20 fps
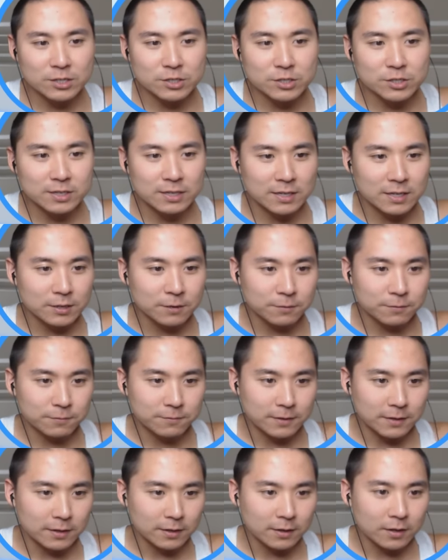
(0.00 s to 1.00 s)
actually gonna kill
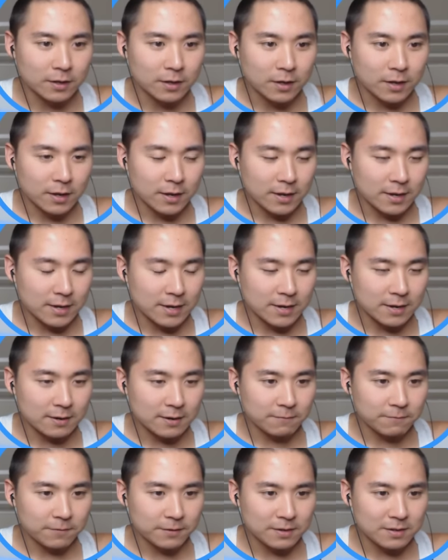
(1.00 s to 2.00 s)
Finn.
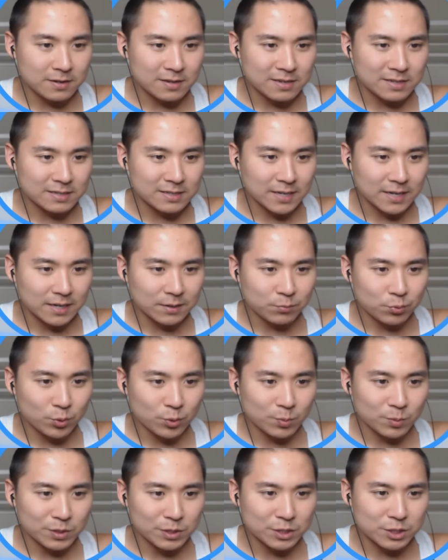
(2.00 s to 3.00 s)
And Finn died
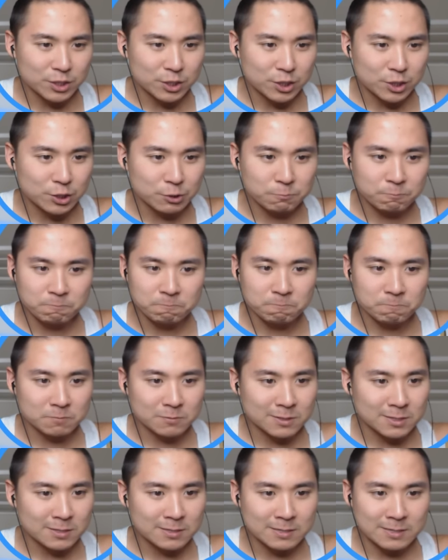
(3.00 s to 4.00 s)
pretty much
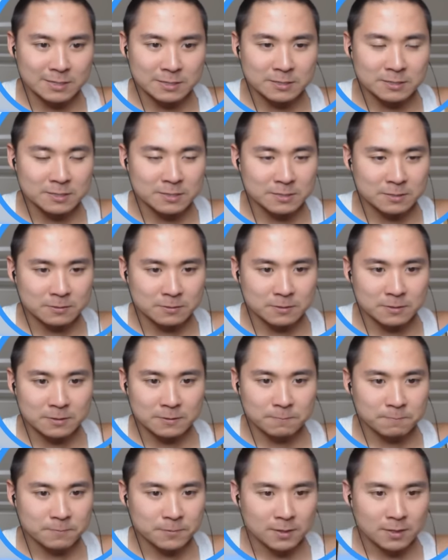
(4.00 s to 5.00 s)

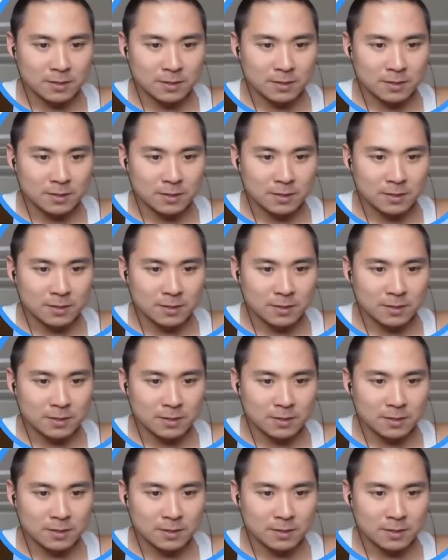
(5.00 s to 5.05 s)
instantly.